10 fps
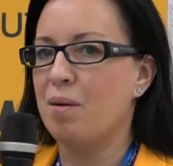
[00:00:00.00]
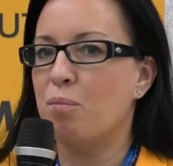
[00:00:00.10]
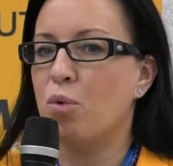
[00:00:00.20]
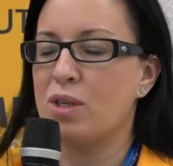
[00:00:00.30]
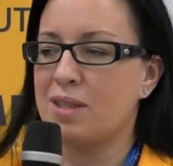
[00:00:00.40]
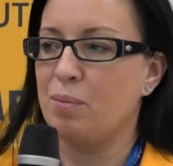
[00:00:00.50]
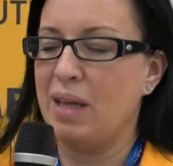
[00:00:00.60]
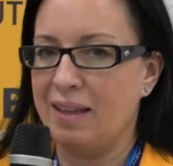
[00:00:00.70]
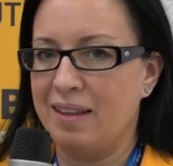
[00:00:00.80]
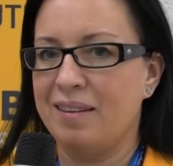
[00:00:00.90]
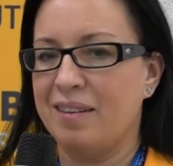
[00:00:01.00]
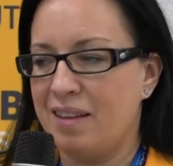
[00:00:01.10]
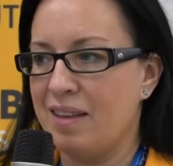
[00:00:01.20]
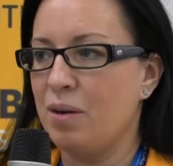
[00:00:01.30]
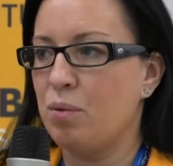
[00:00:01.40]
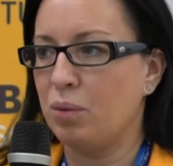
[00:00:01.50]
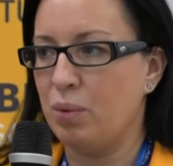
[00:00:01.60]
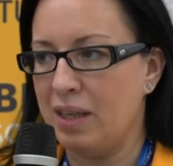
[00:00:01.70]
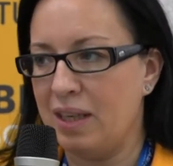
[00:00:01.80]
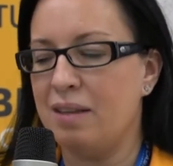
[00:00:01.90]
More stability. I think what
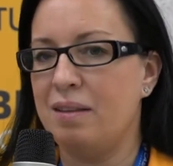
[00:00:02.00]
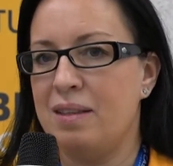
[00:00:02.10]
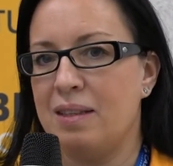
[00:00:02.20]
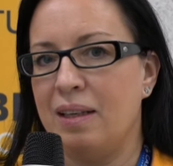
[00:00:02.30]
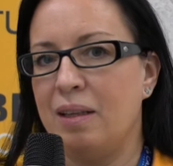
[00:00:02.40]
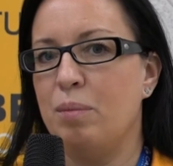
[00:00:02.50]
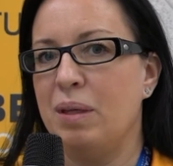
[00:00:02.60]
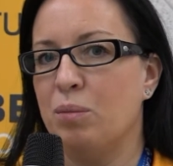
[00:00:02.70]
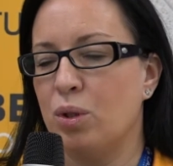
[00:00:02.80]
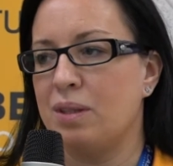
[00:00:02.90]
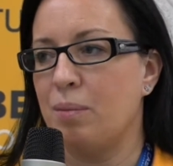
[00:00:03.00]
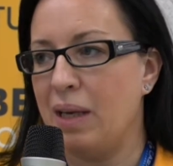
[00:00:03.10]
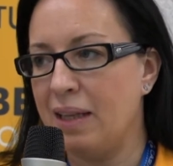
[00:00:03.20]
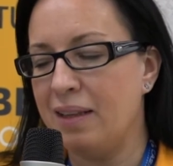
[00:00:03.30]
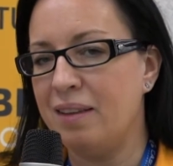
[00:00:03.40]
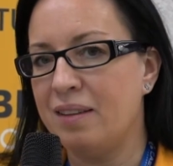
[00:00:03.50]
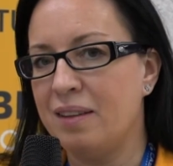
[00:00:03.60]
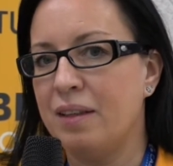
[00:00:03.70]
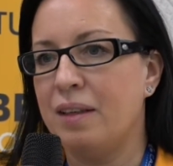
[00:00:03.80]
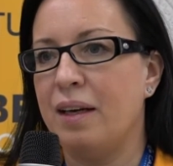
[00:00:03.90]
we need is a little bit more stability
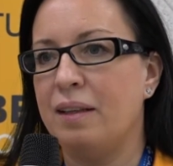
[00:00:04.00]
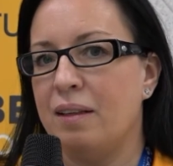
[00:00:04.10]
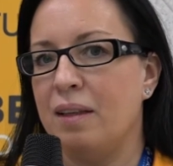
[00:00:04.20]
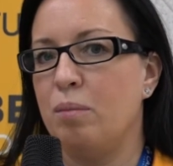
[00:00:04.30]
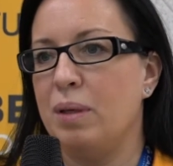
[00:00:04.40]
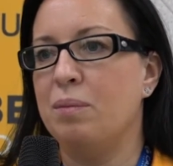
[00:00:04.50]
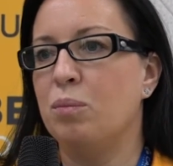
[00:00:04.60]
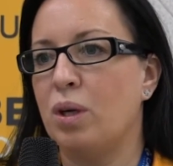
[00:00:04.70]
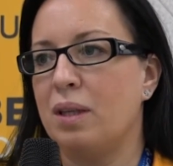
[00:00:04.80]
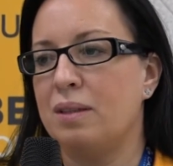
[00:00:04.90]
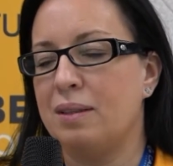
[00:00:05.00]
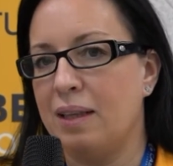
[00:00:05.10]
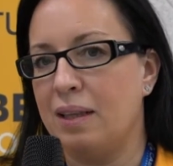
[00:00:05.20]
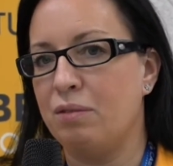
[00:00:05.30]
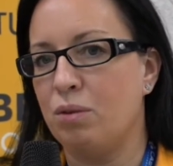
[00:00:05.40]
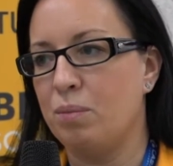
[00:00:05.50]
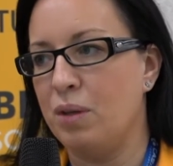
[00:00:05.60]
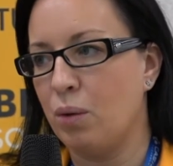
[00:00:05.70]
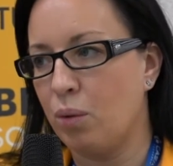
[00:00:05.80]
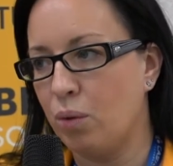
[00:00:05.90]
and a little bit more understanding from
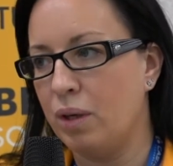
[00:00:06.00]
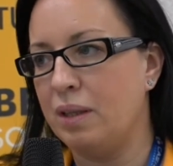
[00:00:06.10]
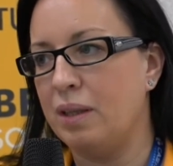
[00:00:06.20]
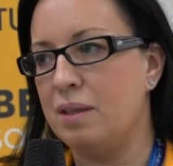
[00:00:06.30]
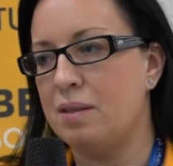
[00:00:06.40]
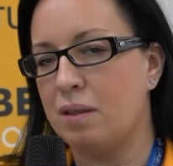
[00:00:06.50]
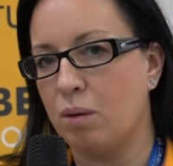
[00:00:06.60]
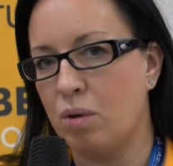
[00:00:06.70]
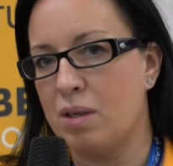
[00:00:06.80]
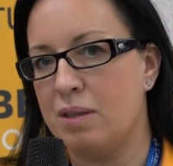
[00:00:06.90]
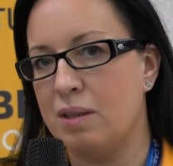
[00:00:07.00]
the authorities towards